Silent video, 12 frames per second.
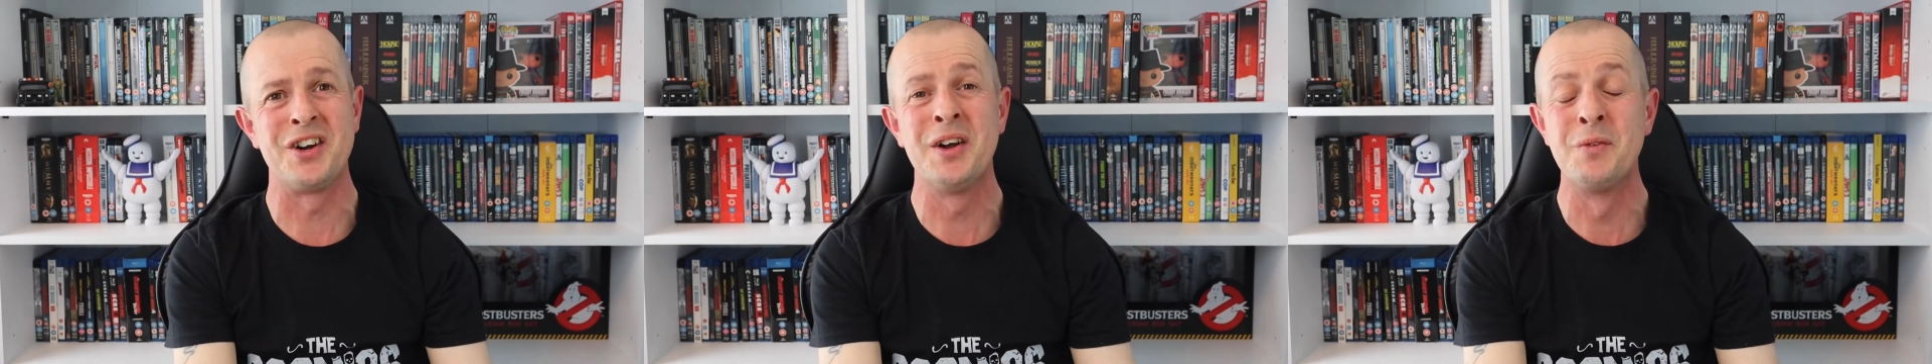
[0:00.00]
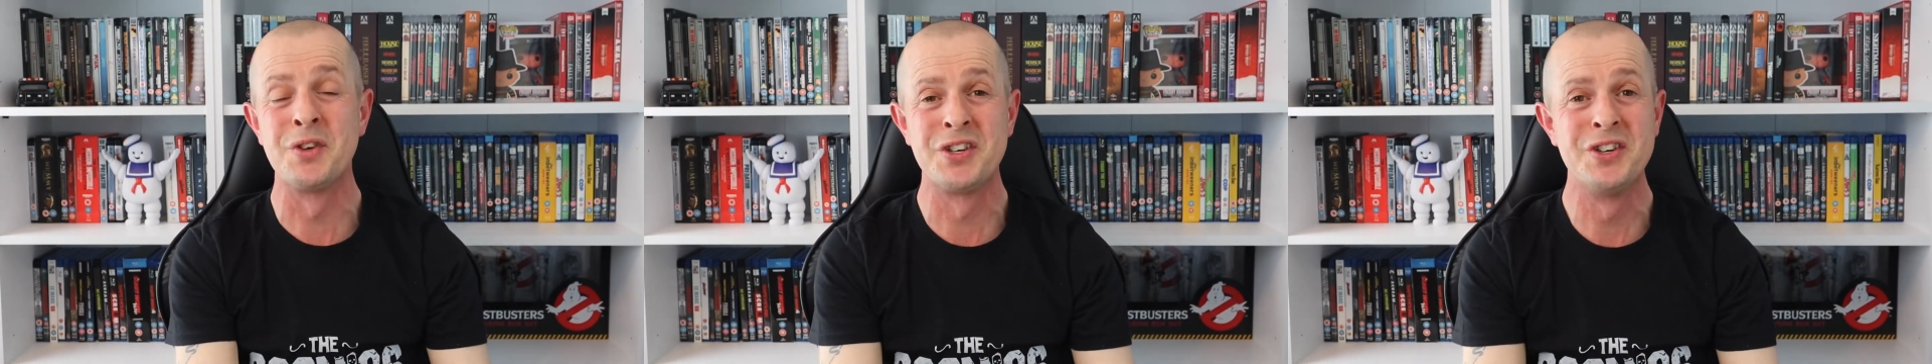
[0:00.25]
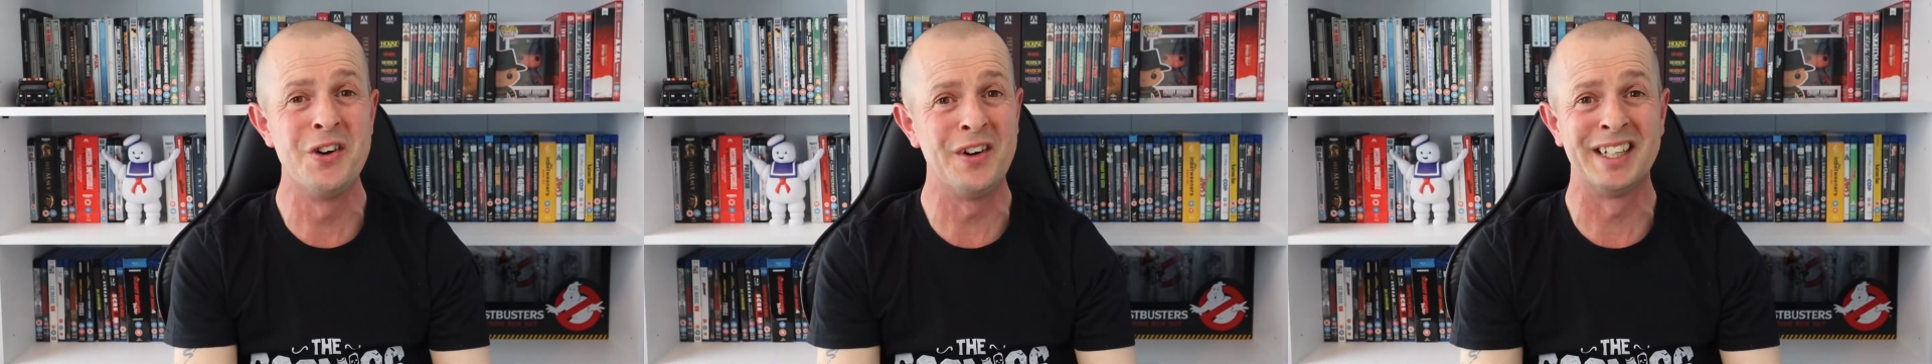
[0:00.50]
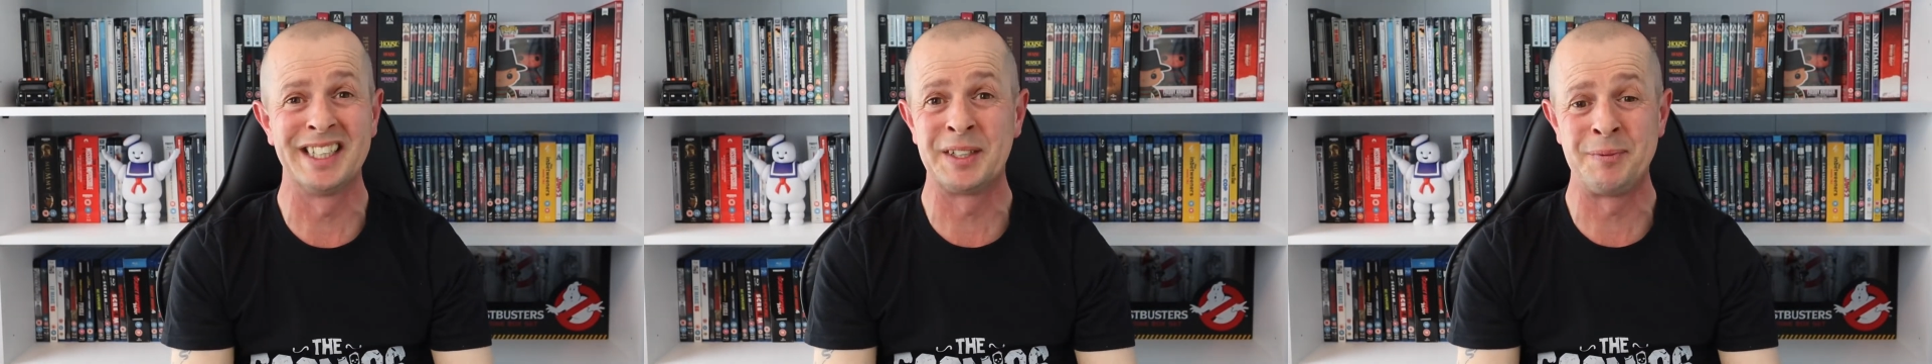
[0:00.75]
I was
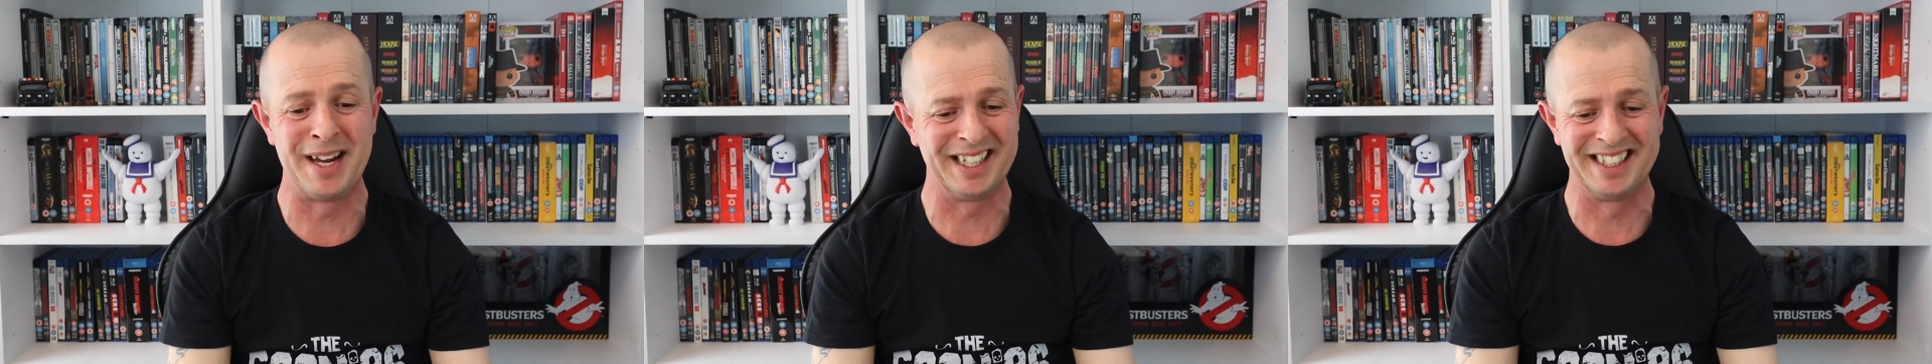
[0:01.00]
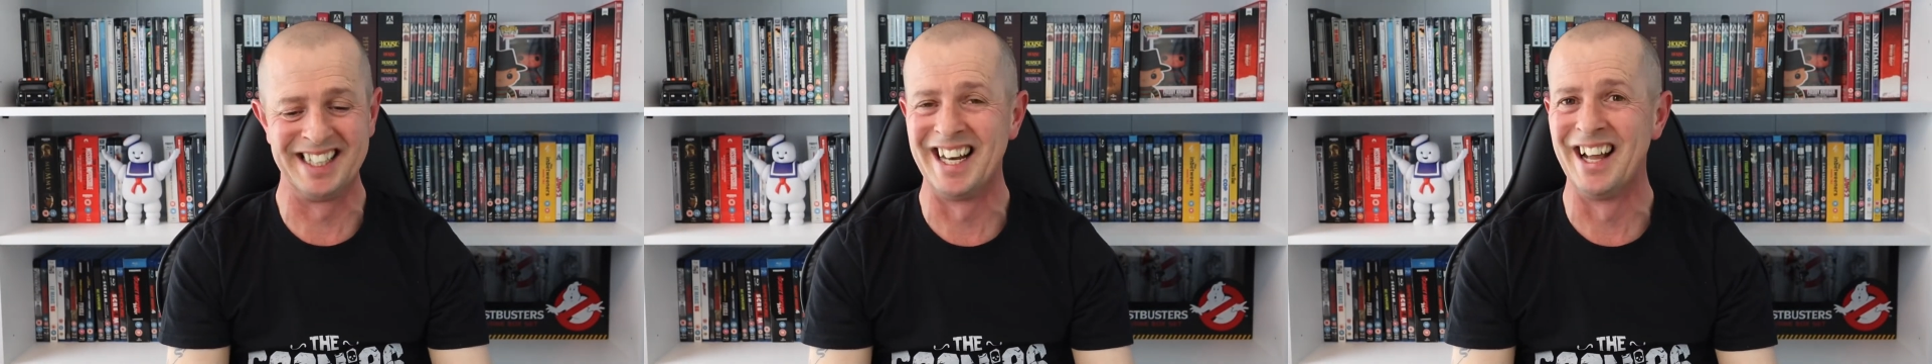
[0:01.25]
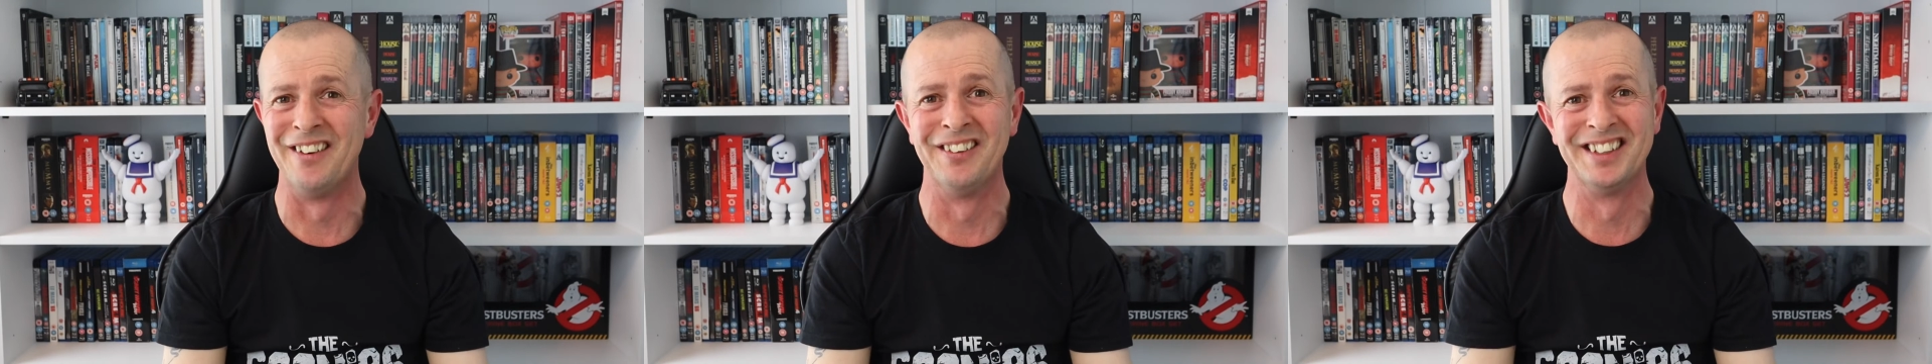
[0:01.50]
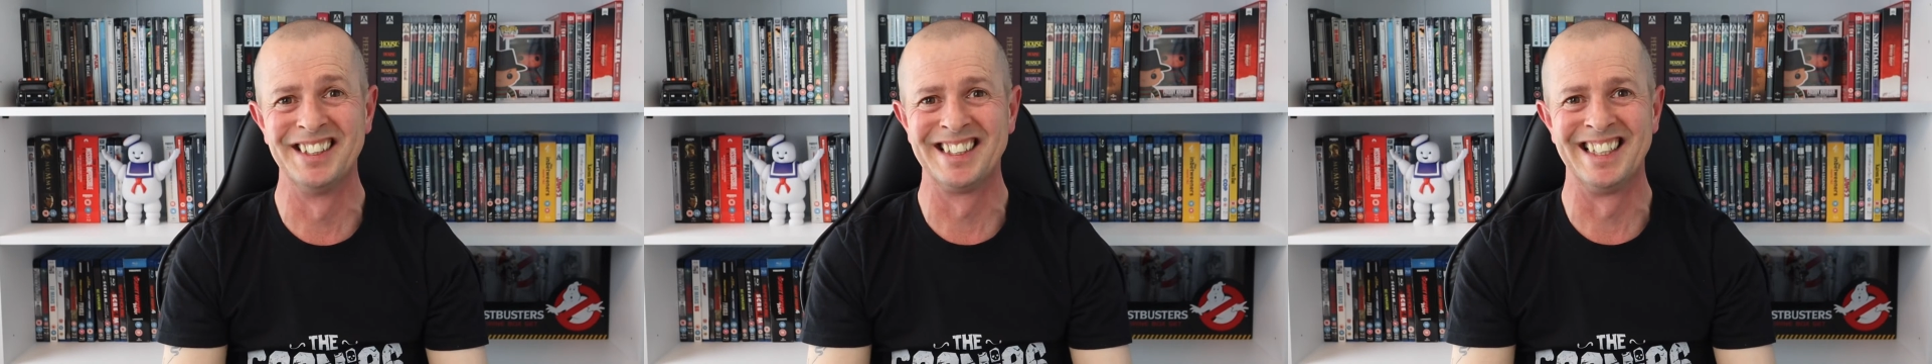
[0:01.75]
not expecting that,
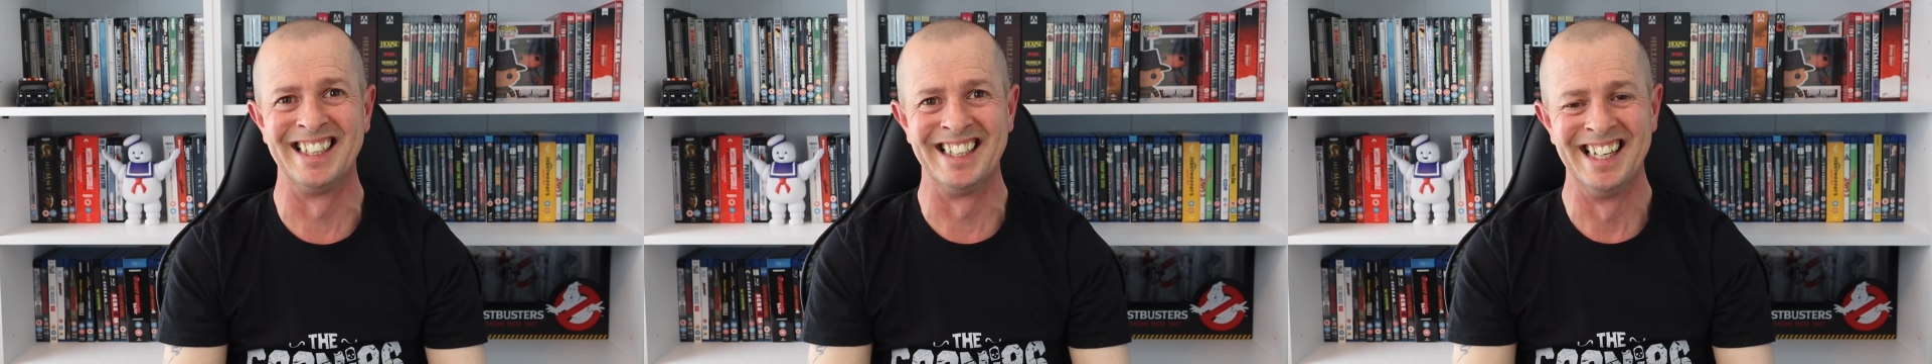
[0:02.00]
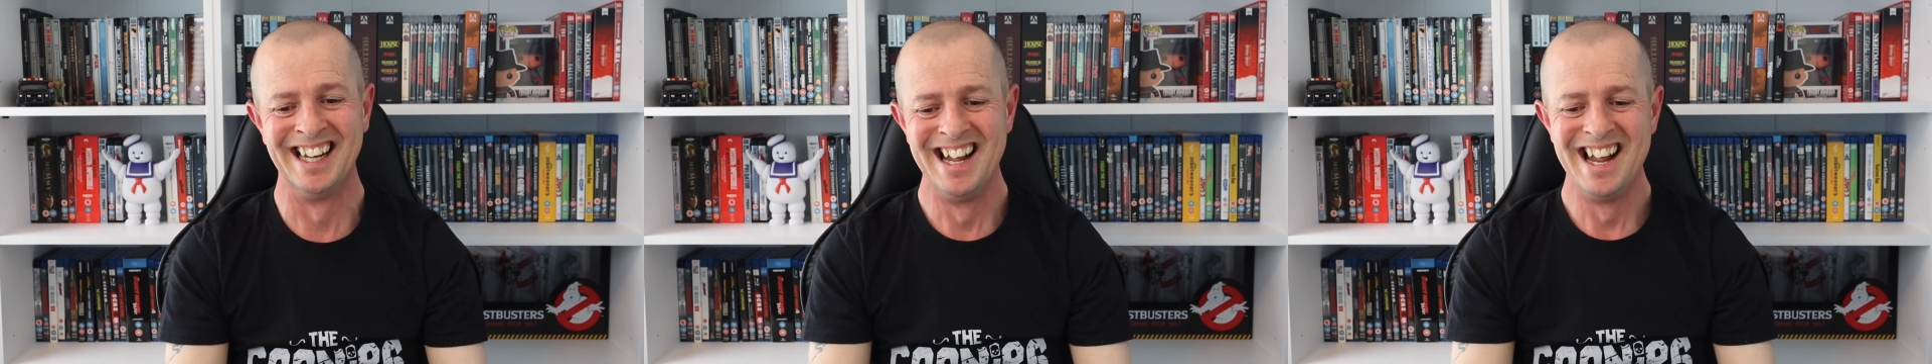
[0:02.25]
honestly.